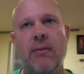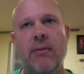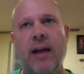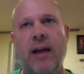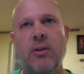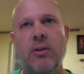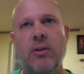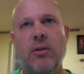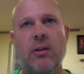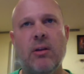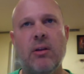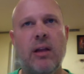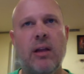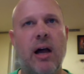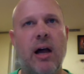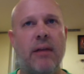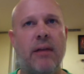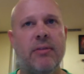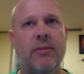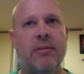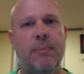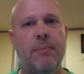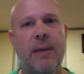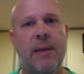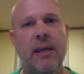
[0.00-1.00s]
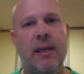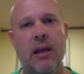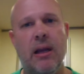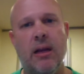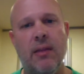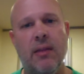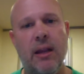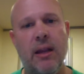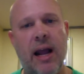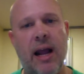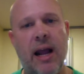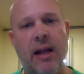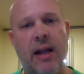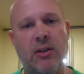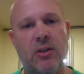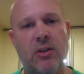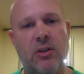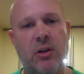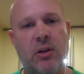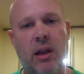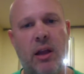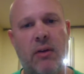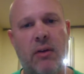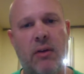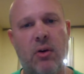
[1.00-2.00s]
I do a lot of speaking on the
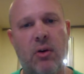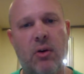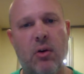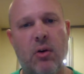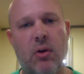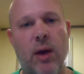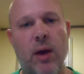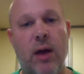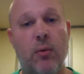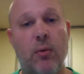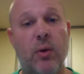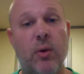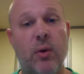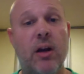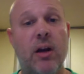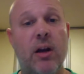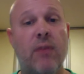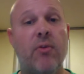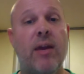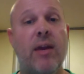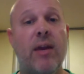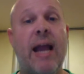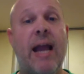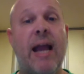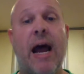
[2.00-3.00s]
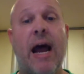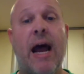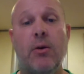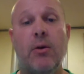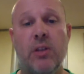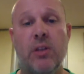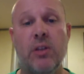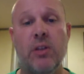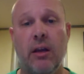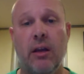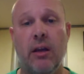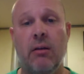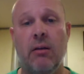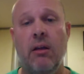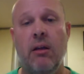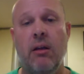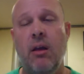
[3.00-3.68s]
national level around recovery housing